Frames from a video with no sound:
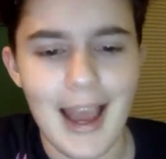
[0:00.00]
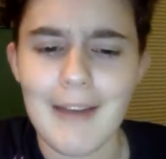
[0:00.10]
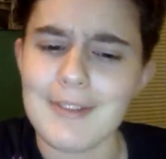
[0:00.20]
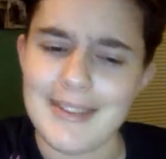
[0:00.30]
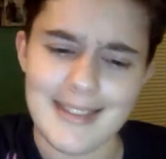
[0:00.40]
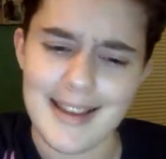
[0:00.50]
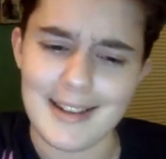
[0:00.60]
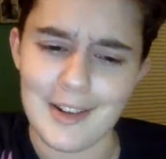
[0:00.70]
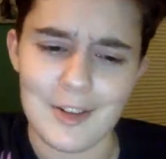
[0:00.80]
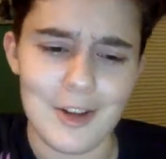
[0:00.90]
I haven't
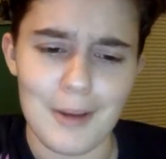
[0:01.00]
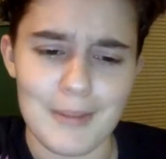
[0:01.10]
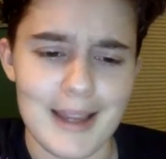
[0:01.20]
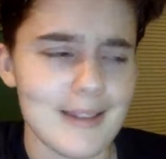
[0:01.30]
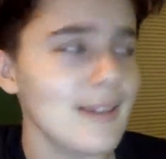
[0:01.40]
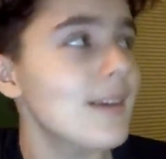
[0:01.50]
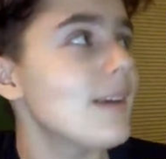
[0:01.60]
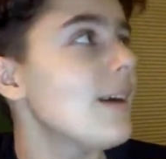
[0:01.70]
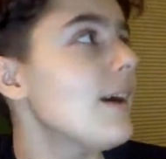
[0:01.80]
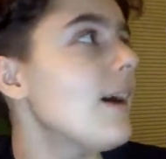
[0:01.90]
decided on Tom yet.
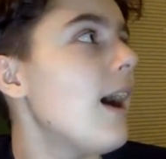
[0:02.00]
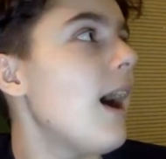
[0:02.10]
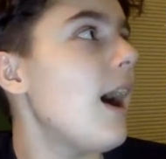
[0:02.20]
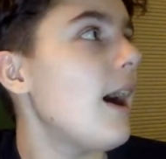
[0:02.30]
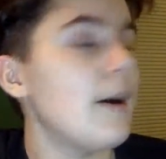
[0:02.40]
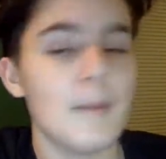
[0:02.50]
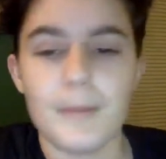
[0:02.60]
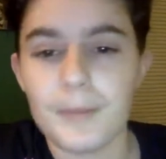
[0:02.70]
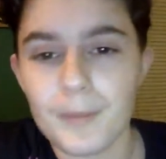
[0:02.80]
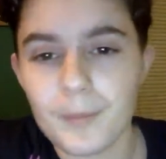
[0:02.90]

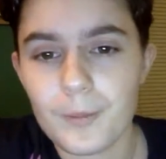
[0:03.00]
But